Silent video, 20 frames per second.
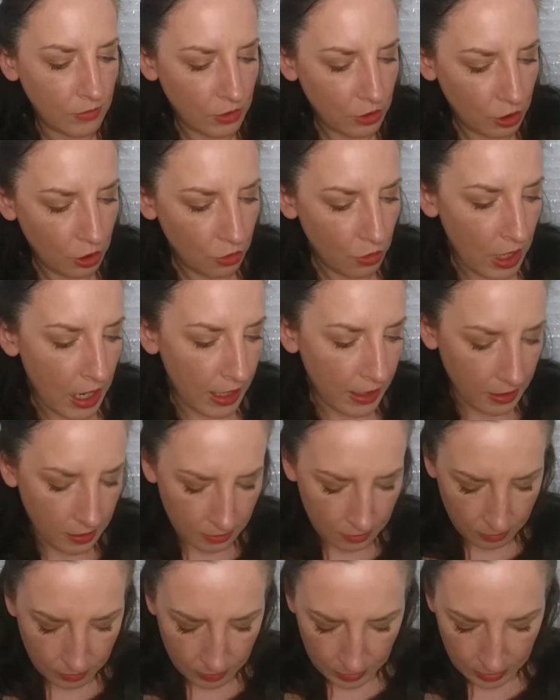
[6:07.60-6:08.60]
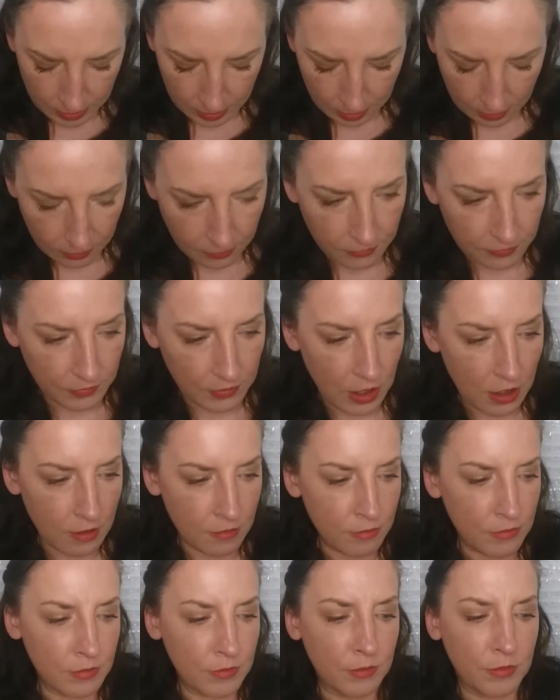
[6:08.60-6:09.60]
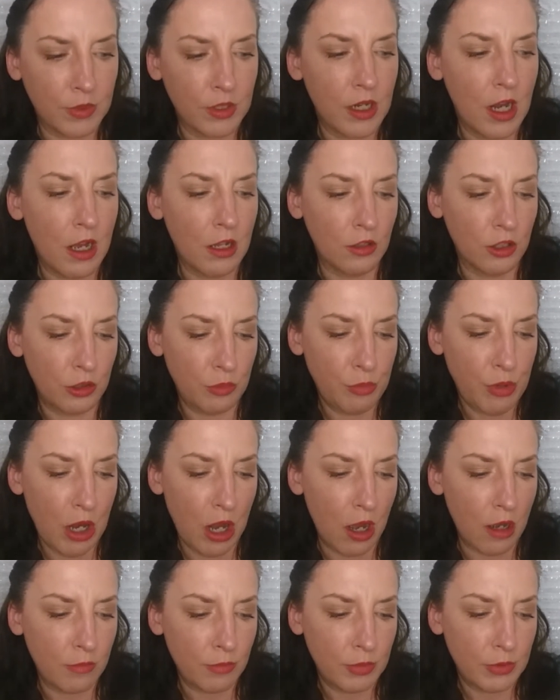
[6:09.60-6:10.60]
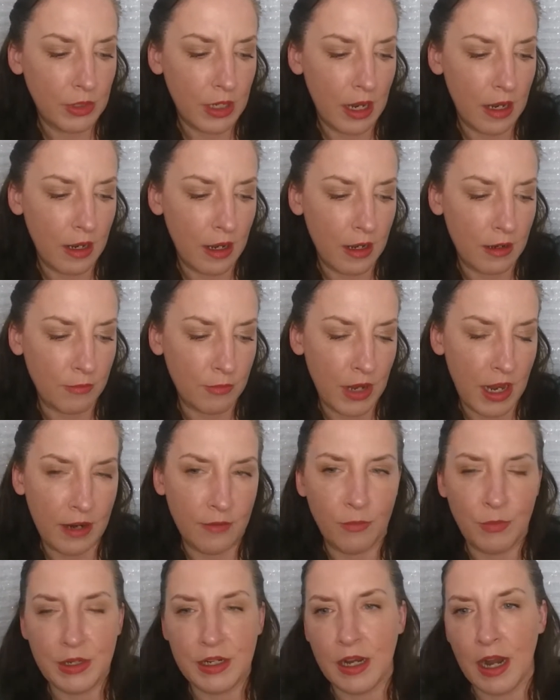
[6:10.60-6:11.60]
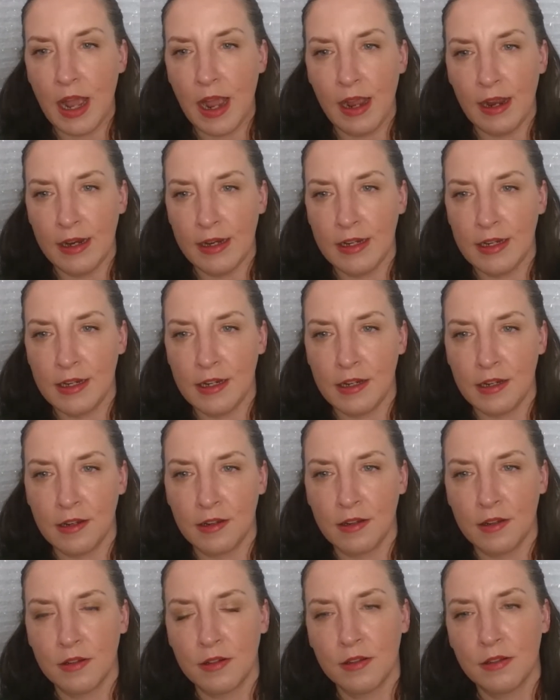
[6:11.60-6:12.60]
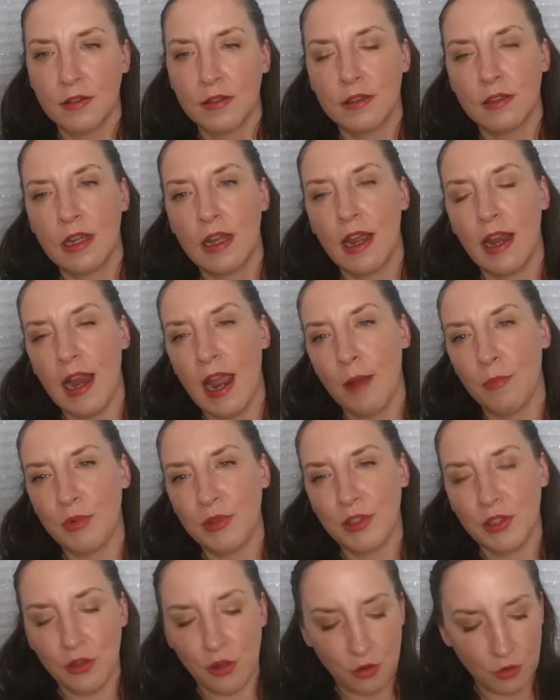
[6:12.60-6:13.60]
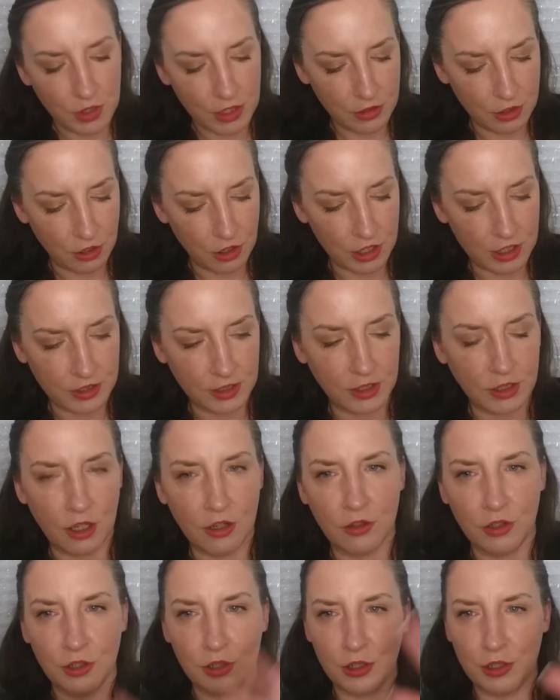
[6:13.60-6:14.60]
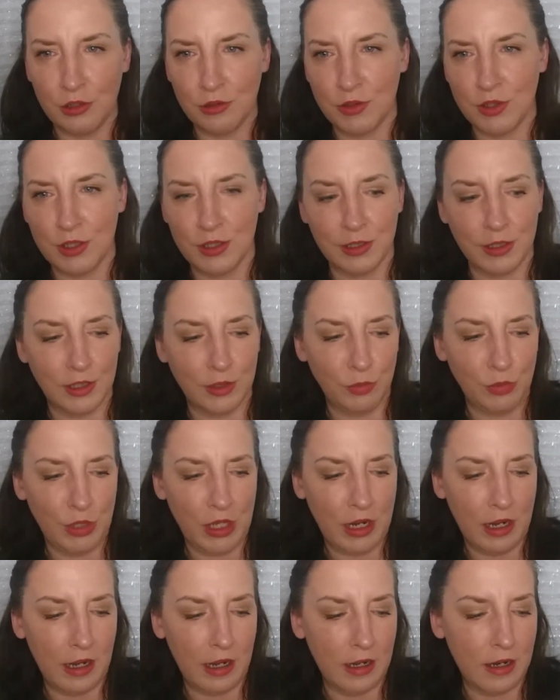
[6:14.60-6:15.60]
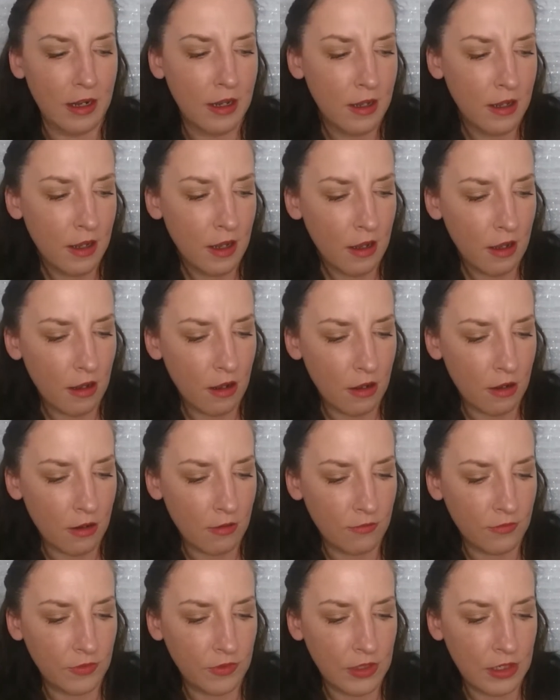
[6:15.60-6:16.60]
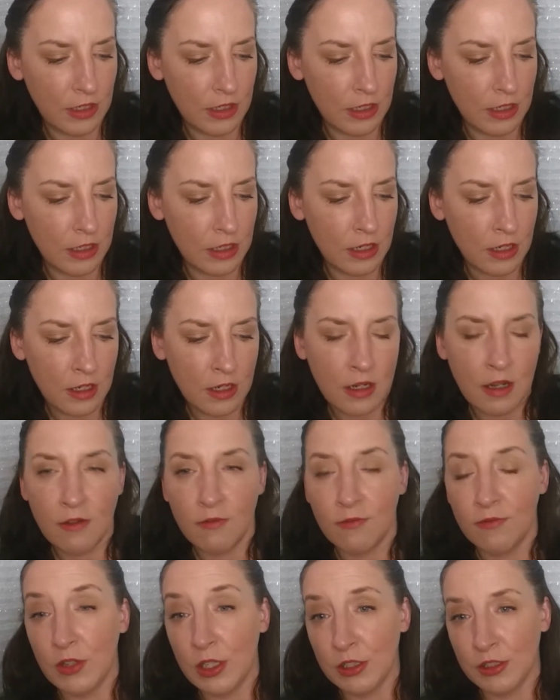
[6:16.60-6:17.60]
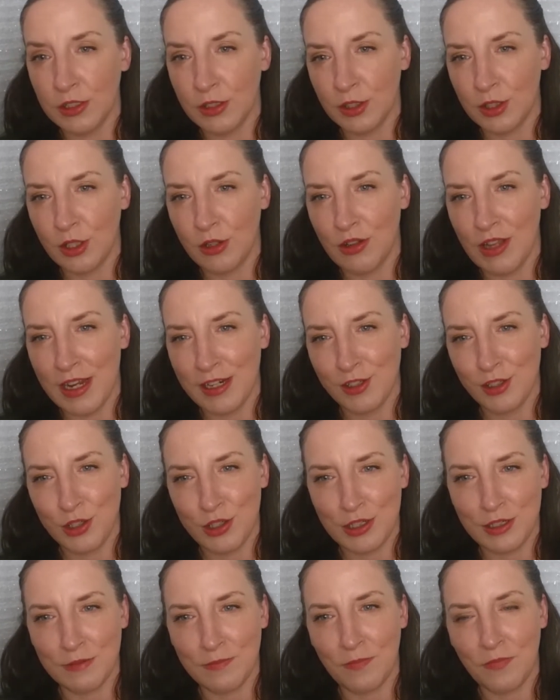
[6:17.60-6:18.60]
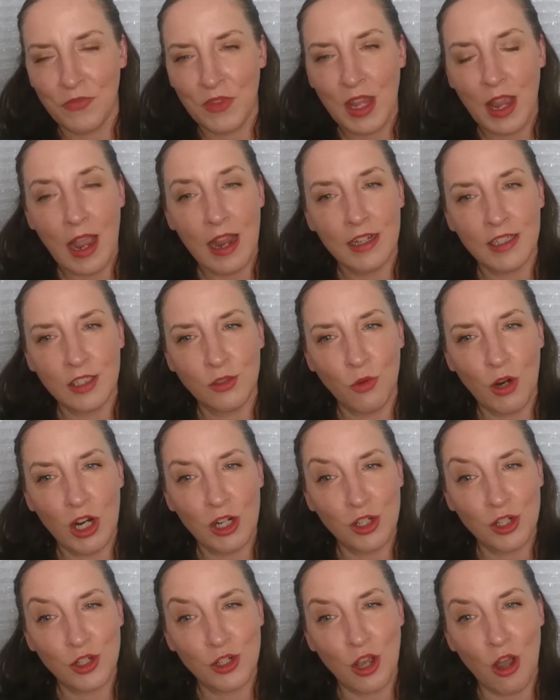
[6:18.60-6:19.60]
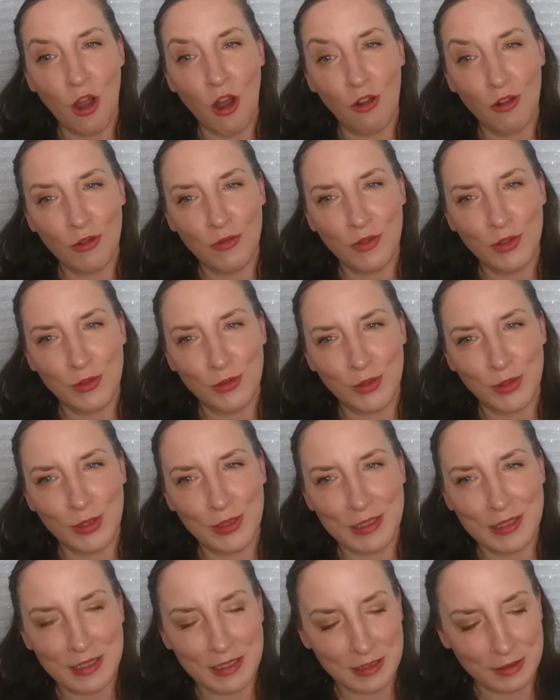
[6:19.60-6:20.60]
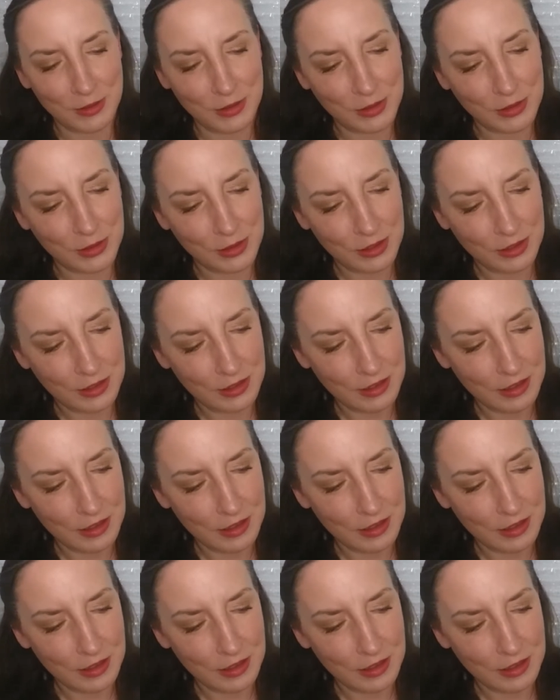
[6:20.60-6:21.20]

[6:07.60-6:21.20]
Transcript: 2 items from ColourPop. I've been eyeing, I happened to go in there and I saw their huge display of the Villains collection. I swatched all of those things.